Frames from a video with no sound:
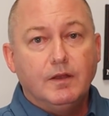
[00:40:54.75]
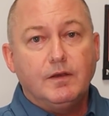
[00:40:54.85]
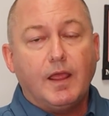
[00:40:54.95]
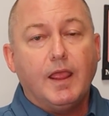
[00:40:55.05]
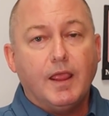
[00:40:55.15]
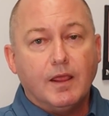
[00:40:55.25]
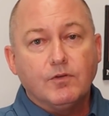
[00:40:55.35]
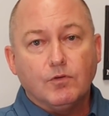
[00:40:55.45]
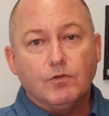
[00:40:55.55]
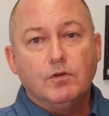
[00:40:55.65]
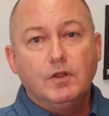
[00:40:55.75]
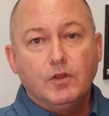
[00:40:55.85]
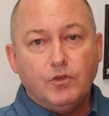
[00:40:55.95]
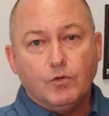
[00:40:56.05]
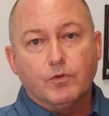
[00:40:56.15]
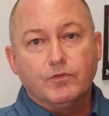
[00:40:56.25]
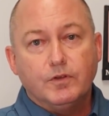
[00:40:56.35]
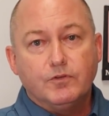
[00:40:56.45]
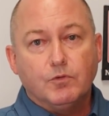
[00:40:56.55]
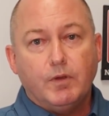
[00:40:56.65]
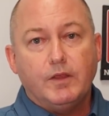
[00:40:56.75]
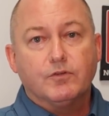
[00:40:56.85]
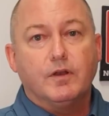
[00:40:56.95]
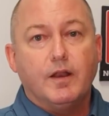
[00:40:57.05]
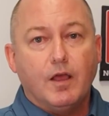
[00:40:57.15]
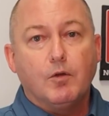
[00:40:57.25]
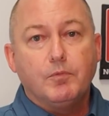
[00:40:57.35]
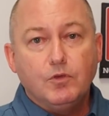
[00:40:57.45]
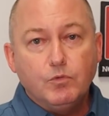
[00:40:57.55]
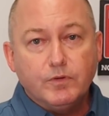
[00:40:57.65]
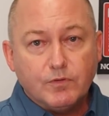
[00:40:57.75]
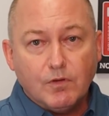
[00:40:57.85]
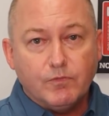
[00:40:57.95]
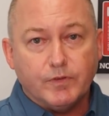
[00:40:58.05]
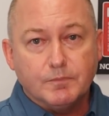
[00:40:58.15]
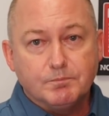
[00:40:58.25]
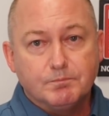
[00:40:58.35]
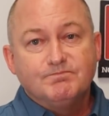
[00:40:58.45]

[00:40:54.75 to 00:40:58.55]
to handle your situation and help you resolve it.